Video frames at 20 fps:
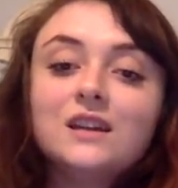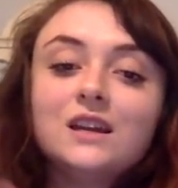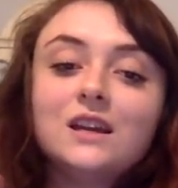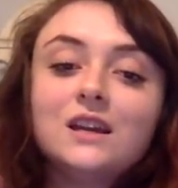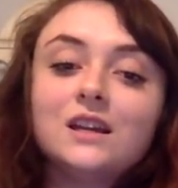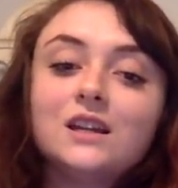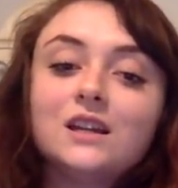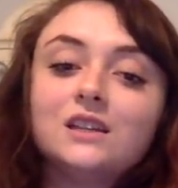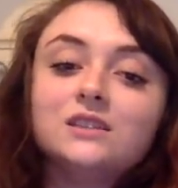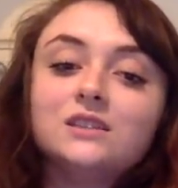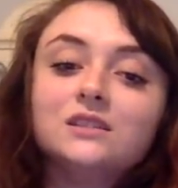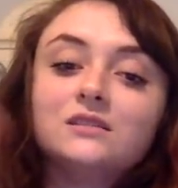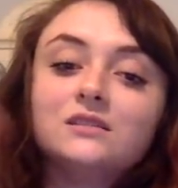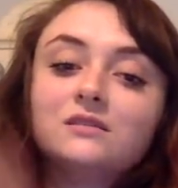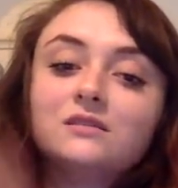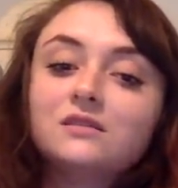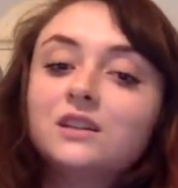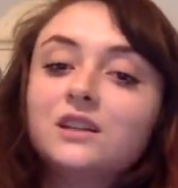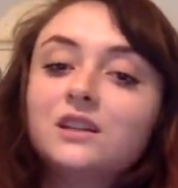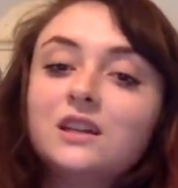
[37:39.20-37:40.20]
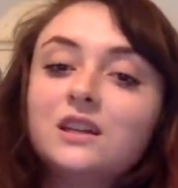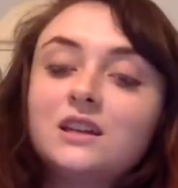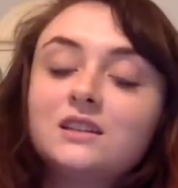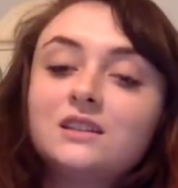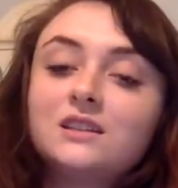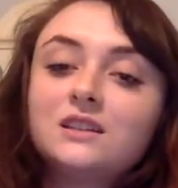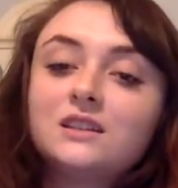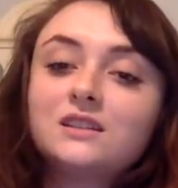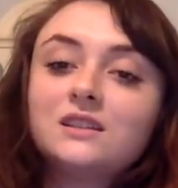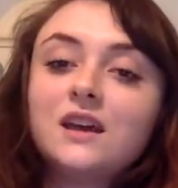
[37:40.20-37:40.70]
and clicking
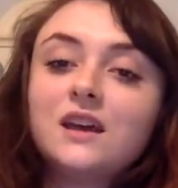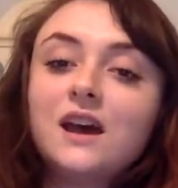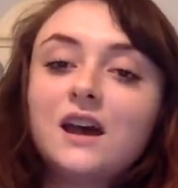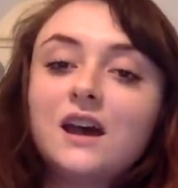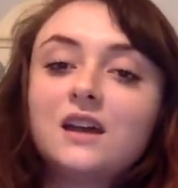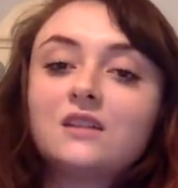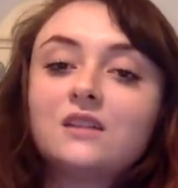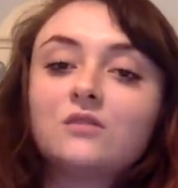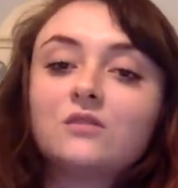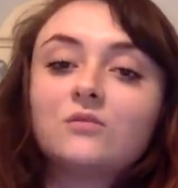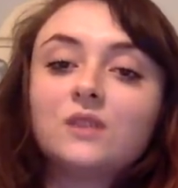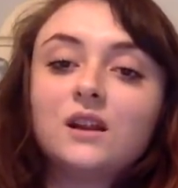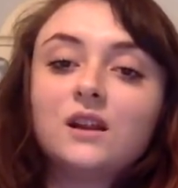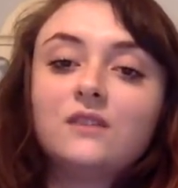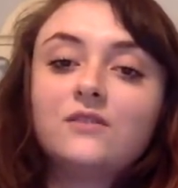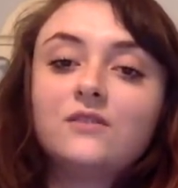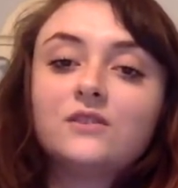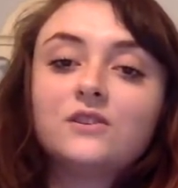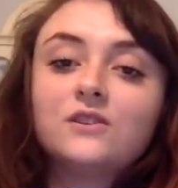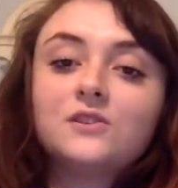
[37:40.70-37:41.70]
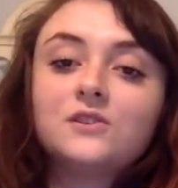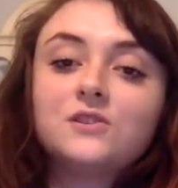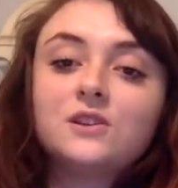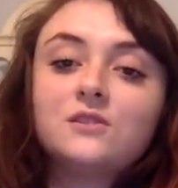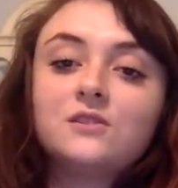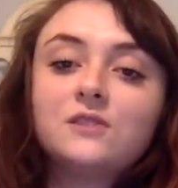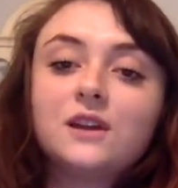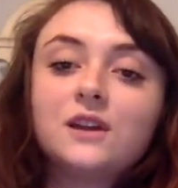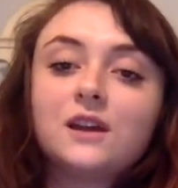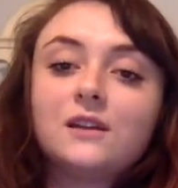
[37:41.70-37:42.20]
dislike or whatever they're
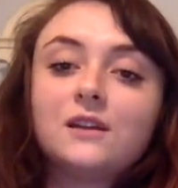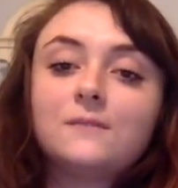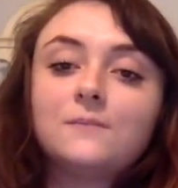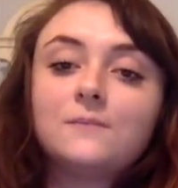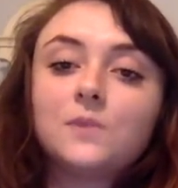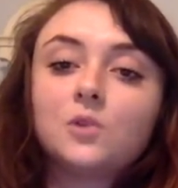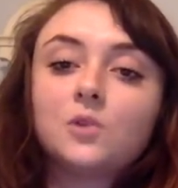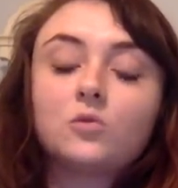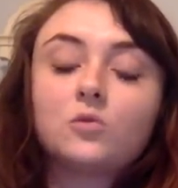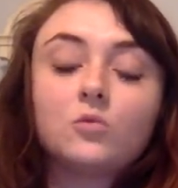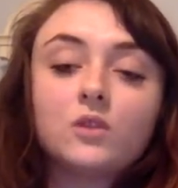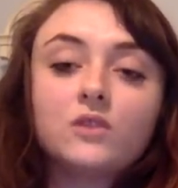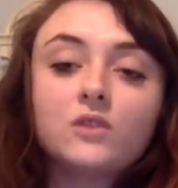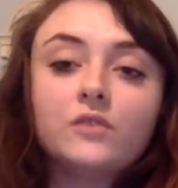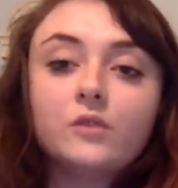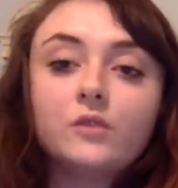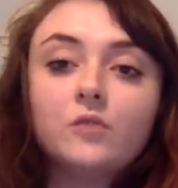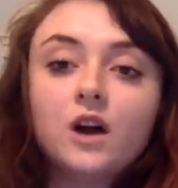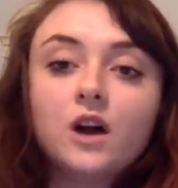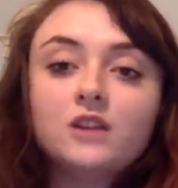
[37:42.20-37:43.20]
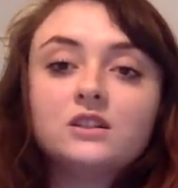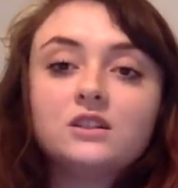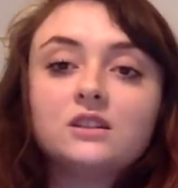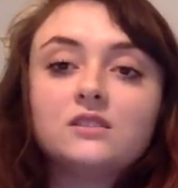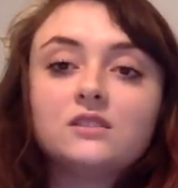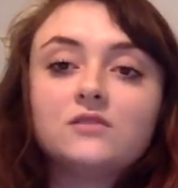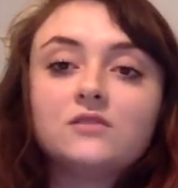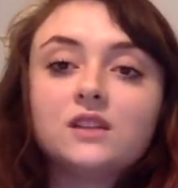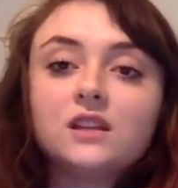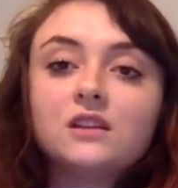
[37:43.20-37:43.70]
doing, or even watching
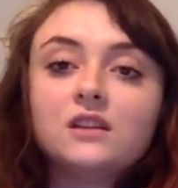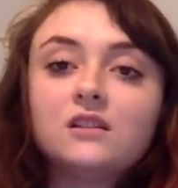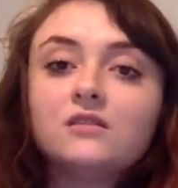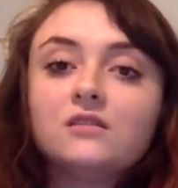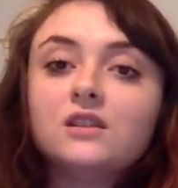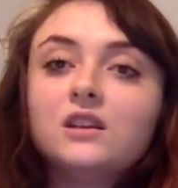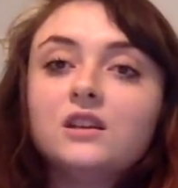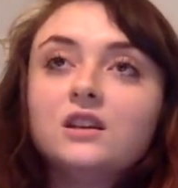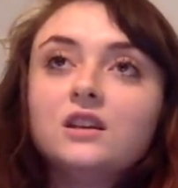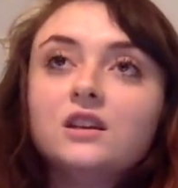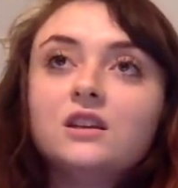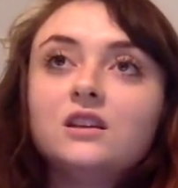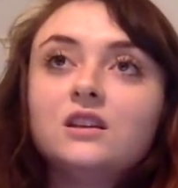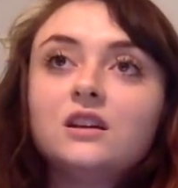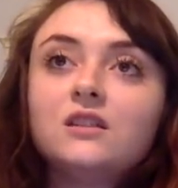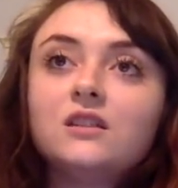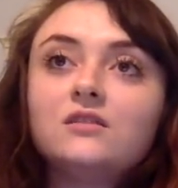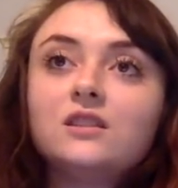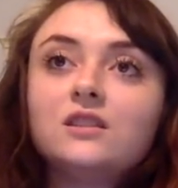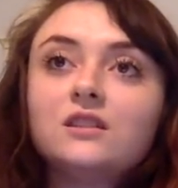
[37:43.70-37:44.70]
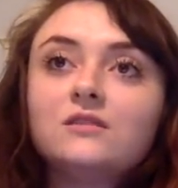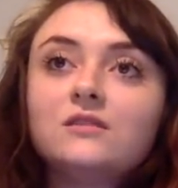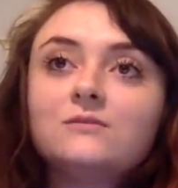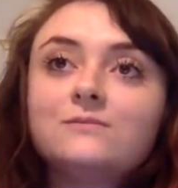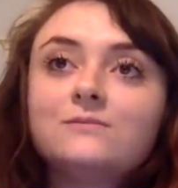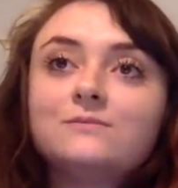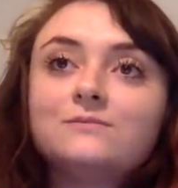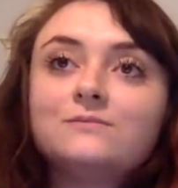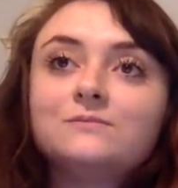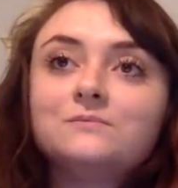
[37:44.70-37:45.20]
the video, they're
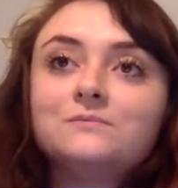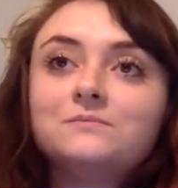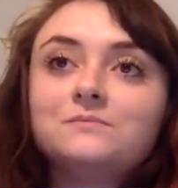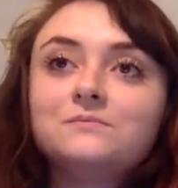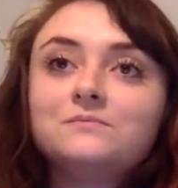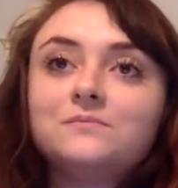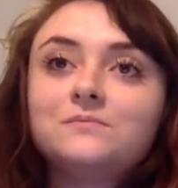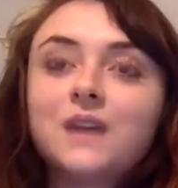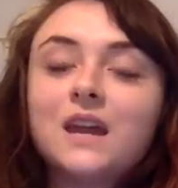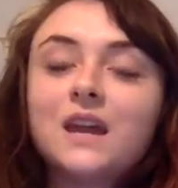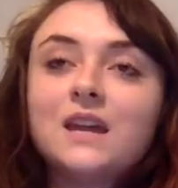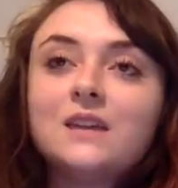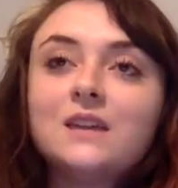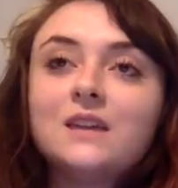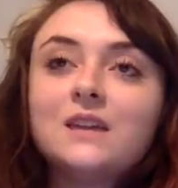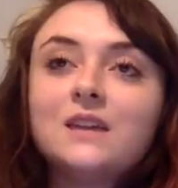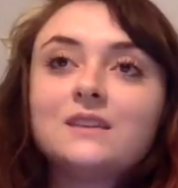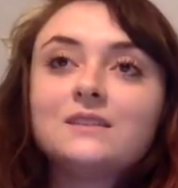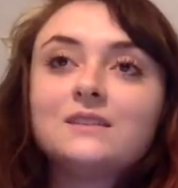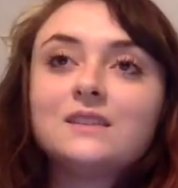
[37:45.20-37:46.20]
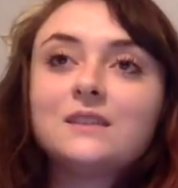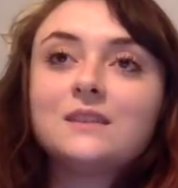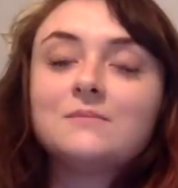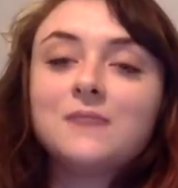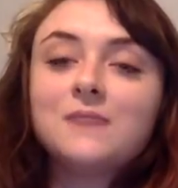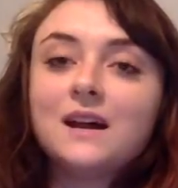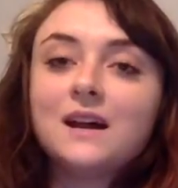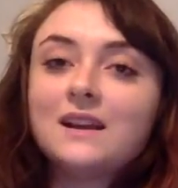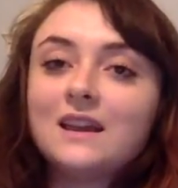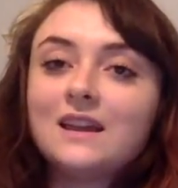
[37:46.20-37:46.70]
paying me some
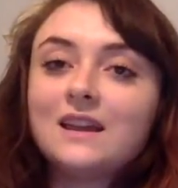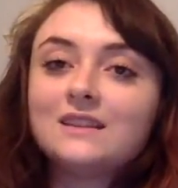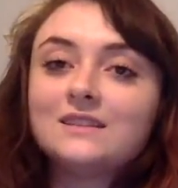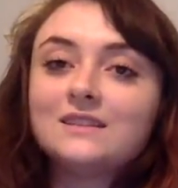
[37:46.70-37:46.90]
money.